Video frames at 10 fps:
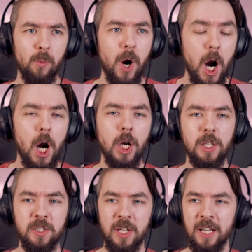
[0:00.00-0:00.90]

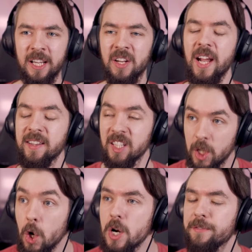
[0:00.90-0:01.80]
world, nay the
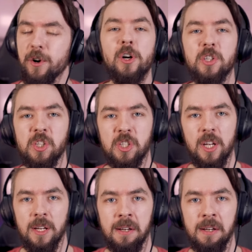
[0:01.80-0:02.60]
universe,